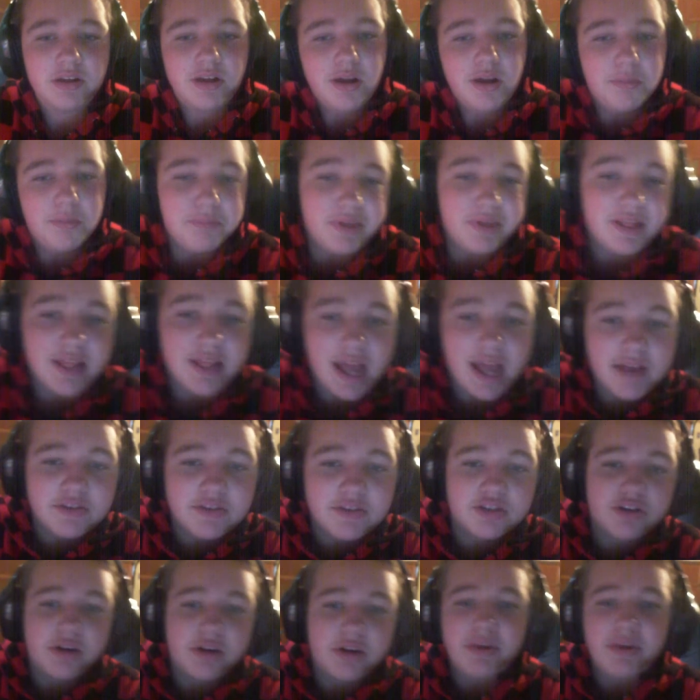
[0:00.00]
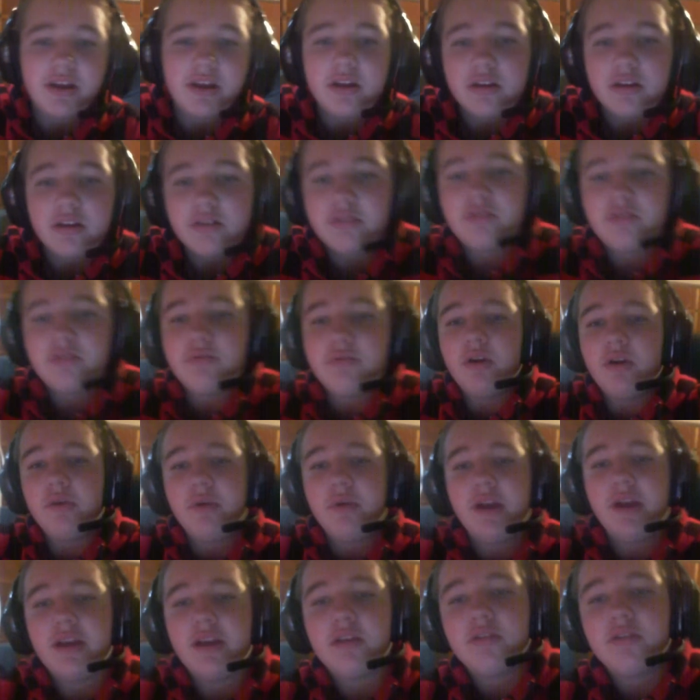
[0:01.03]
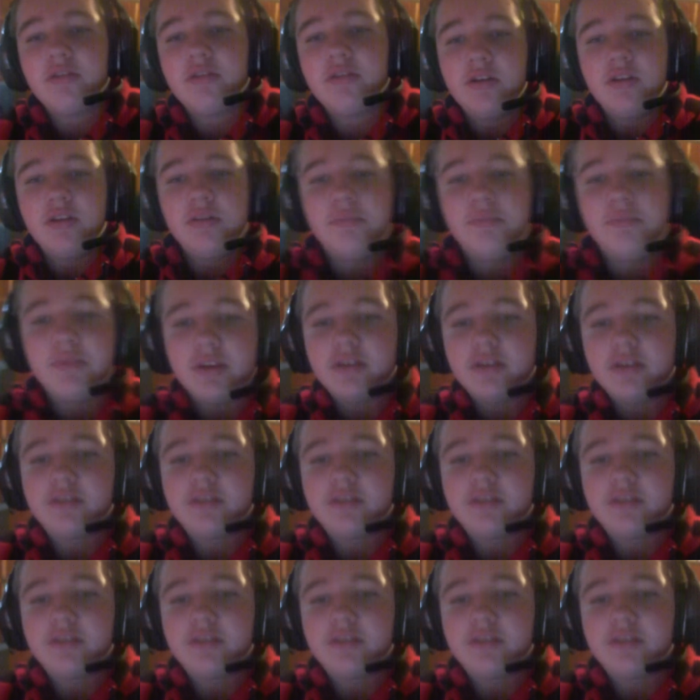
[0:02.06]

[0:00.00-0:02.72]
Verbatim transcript: be live streaming. Wrong way. Me.